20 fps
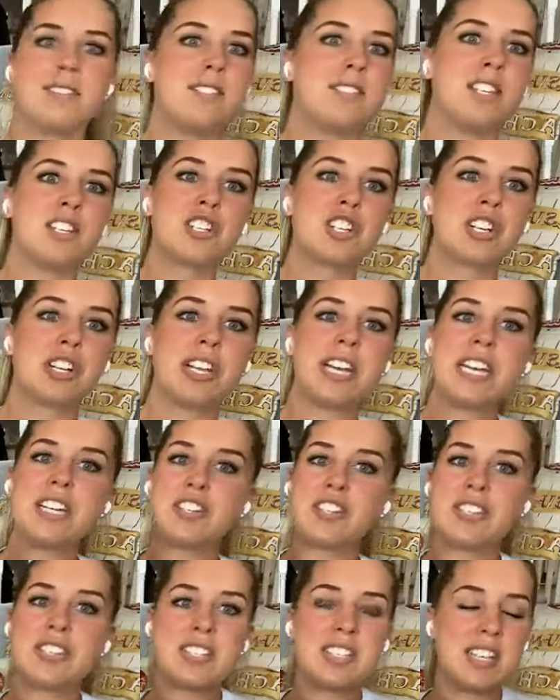digital
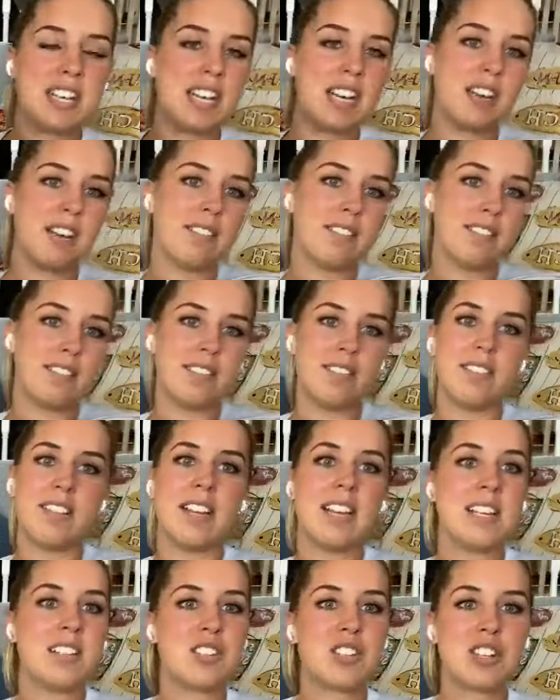agency,
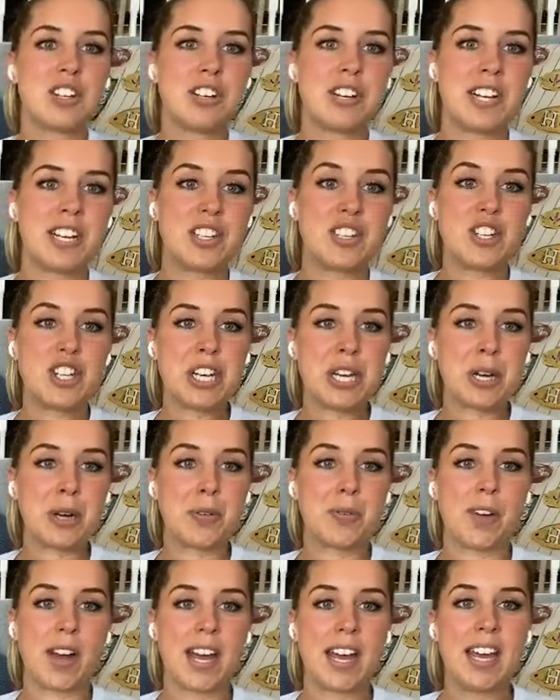insert niche
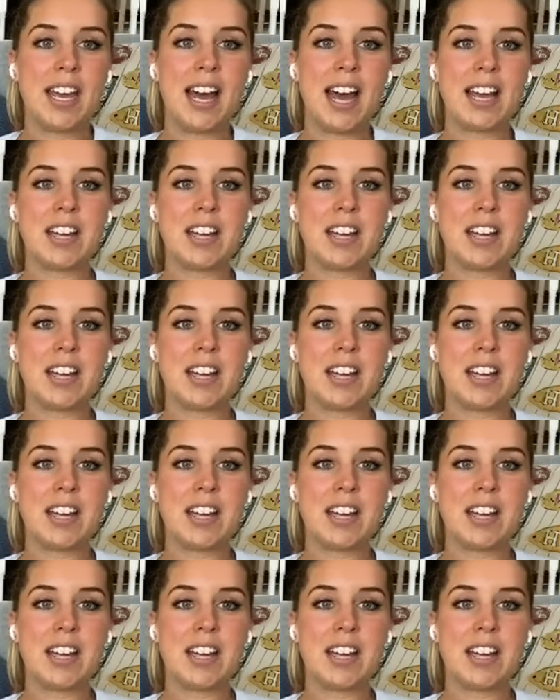here, right?